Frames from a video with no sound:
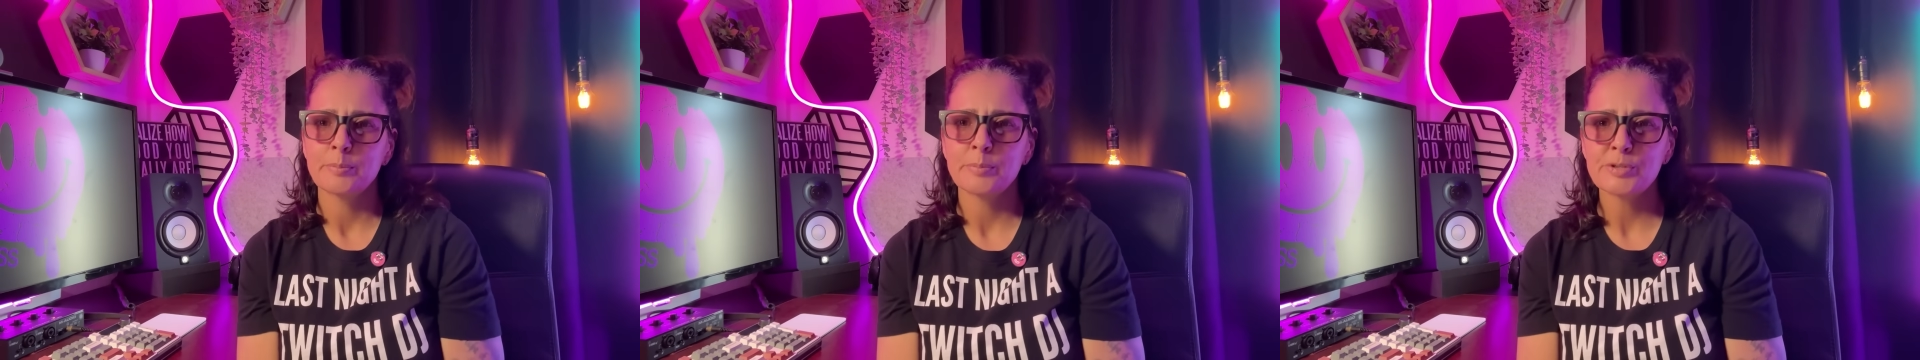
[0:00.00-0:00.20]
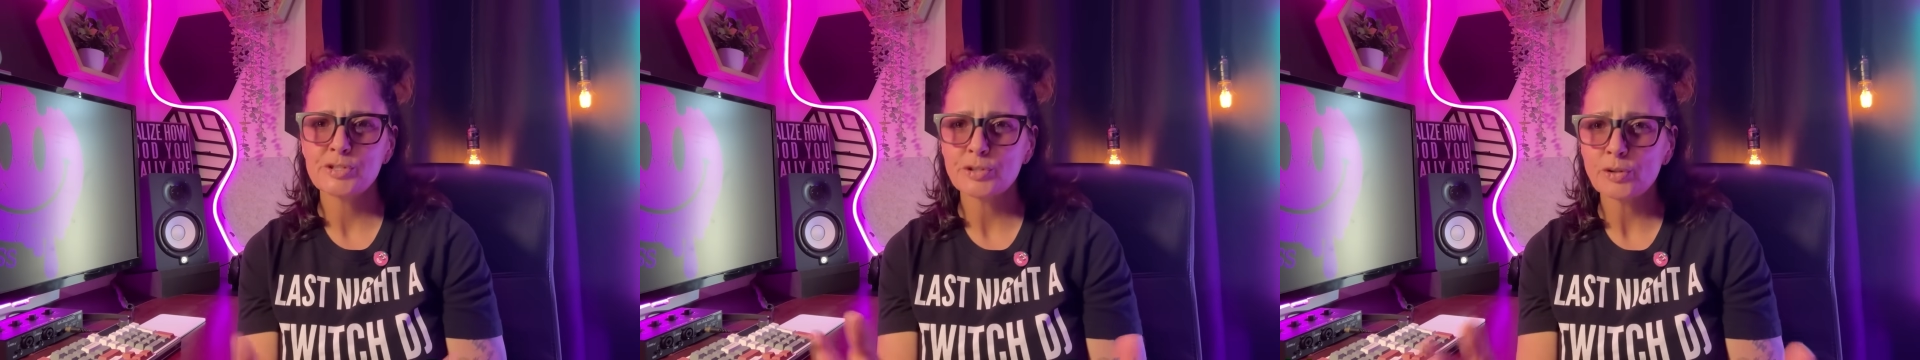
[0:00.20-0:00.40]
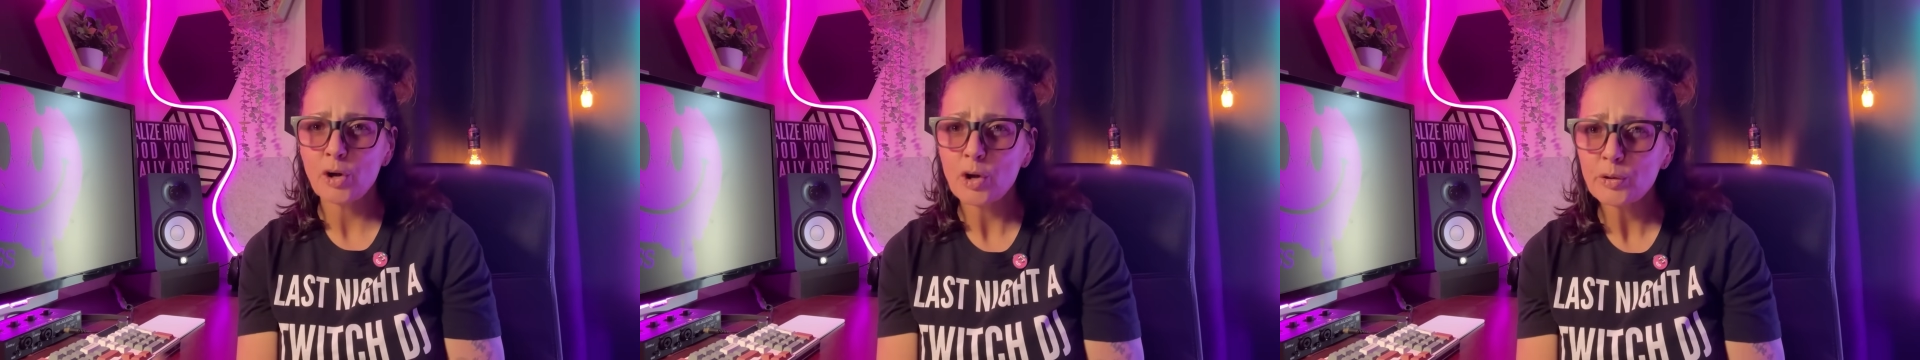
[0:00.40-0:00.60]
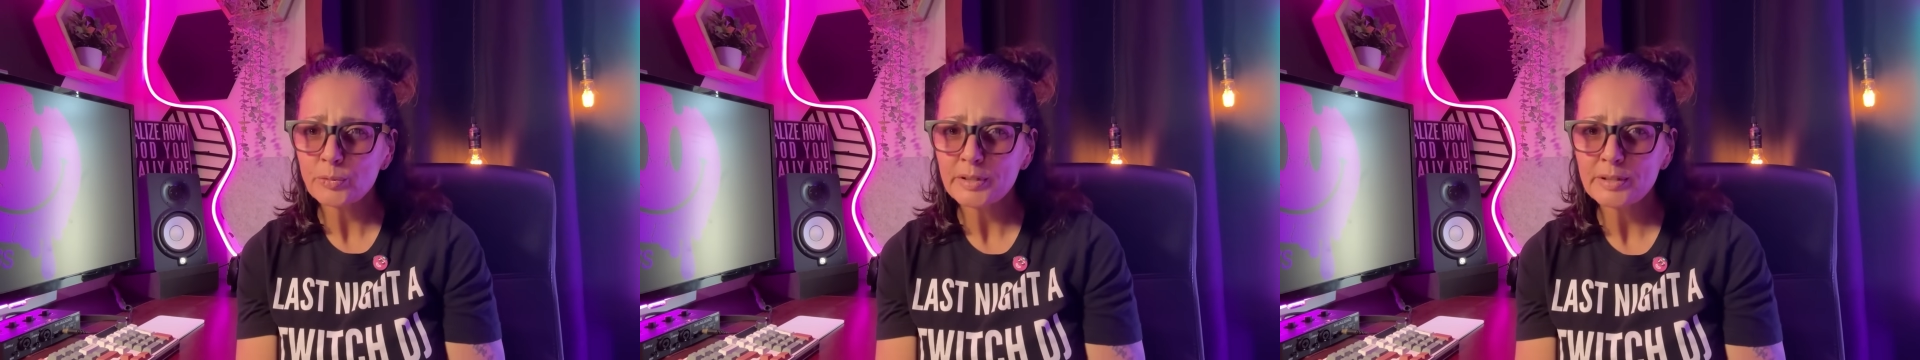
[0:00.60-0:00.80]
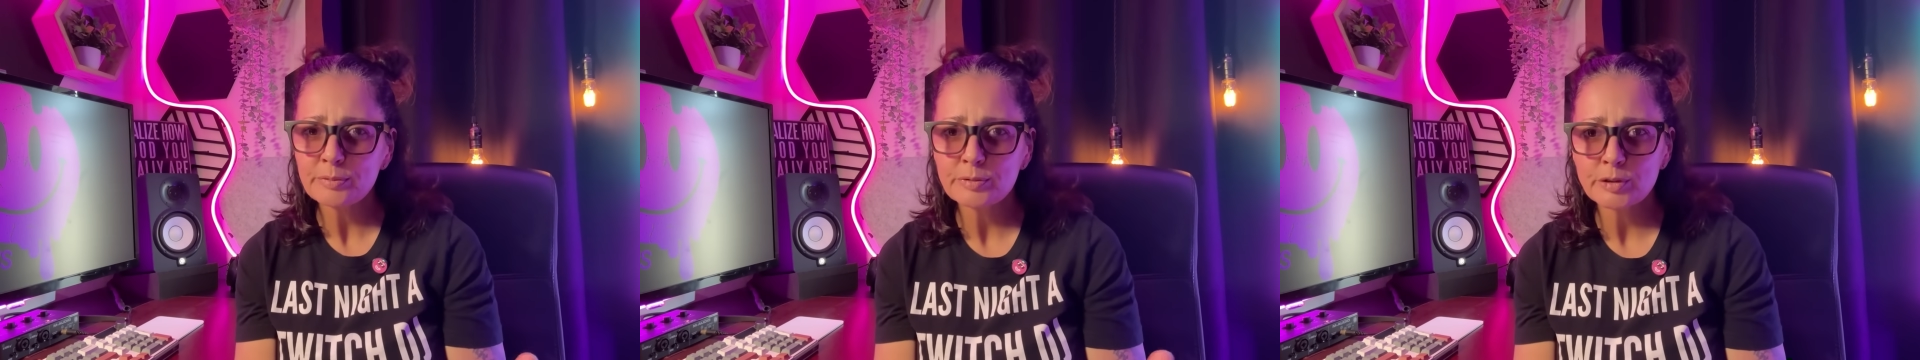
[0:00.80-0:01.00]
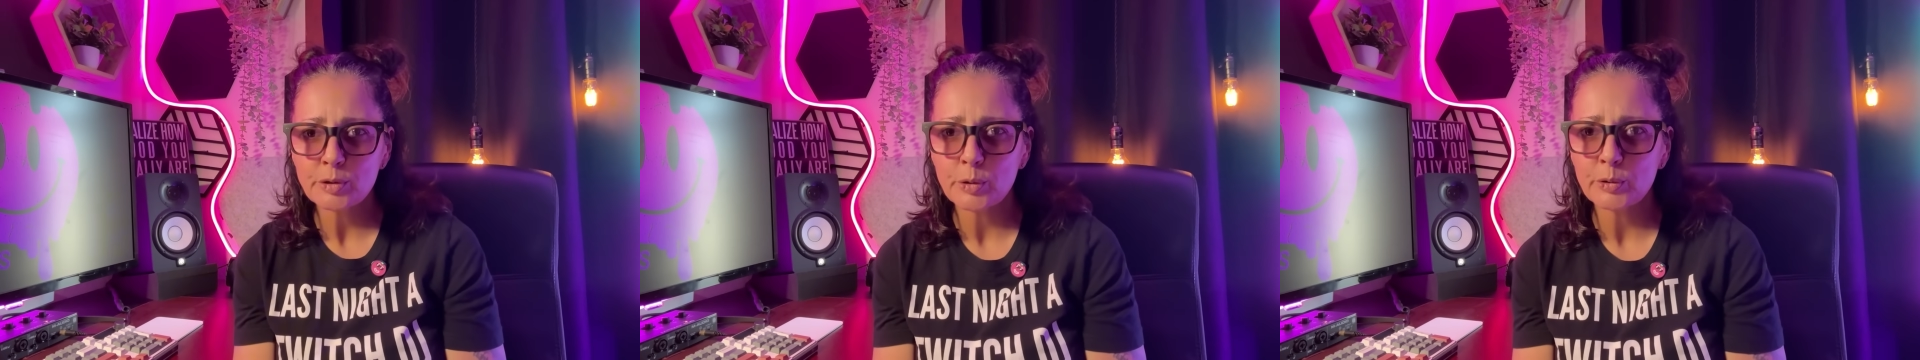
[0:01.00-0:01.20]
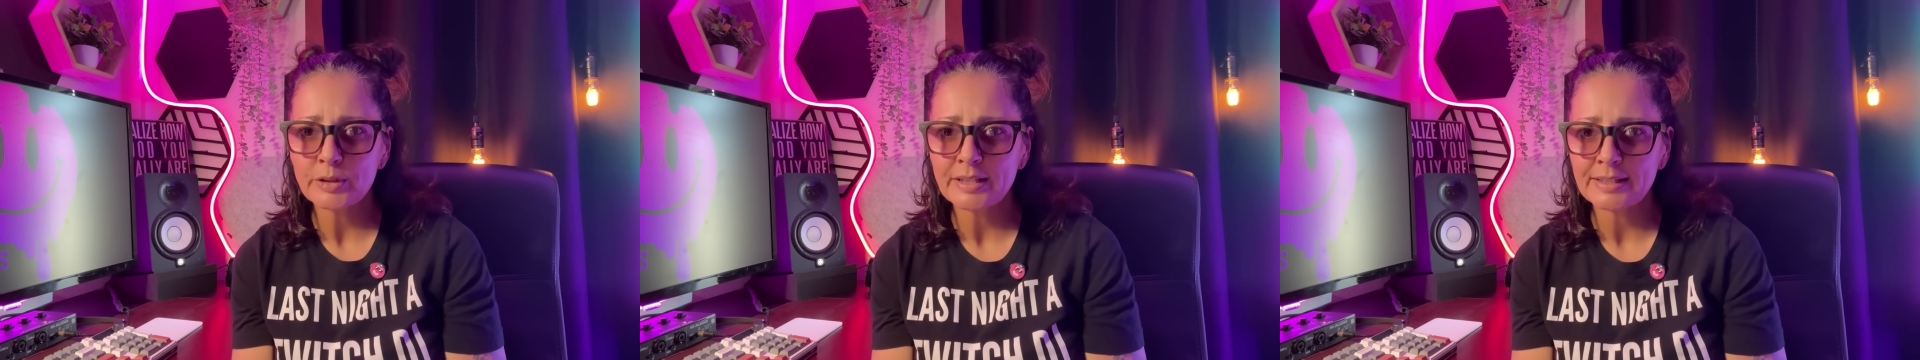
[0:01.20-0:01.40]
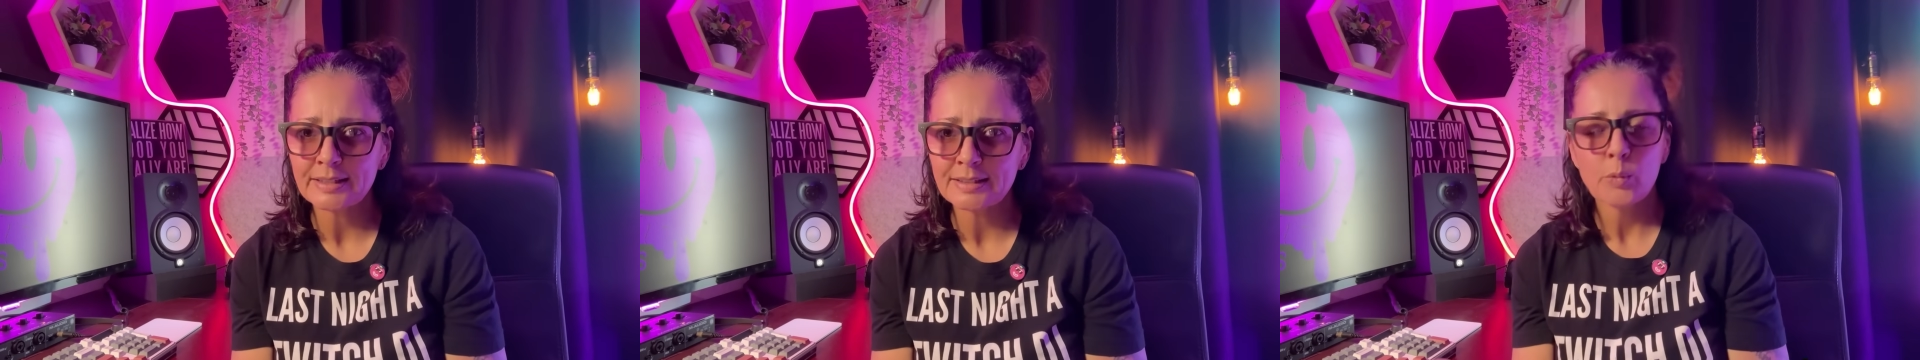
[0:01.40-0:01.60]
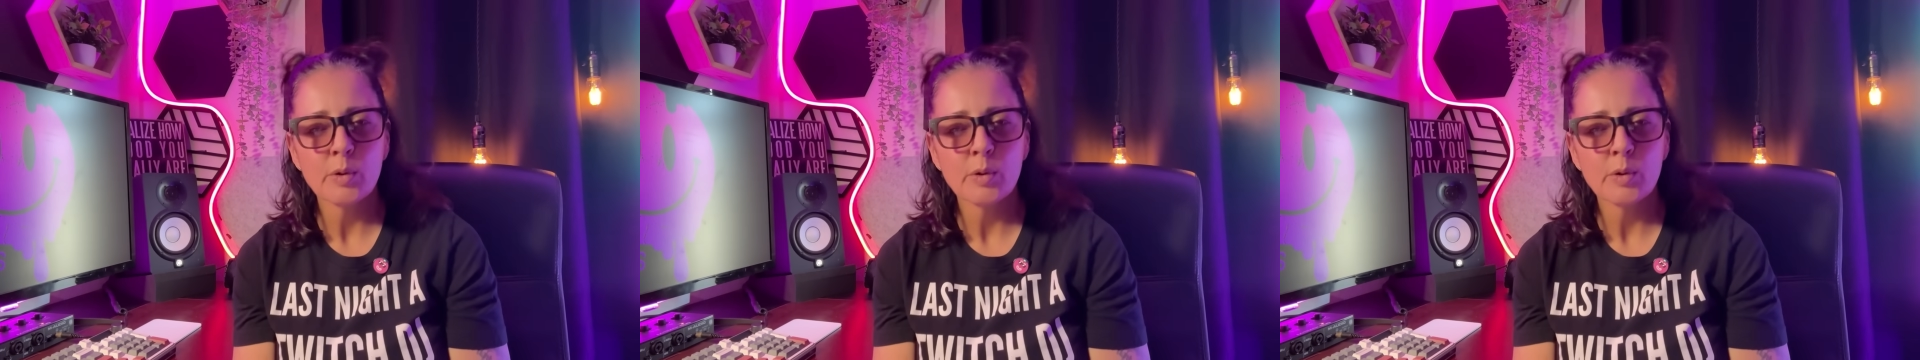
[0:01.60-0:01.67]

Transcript: But you're already recording it.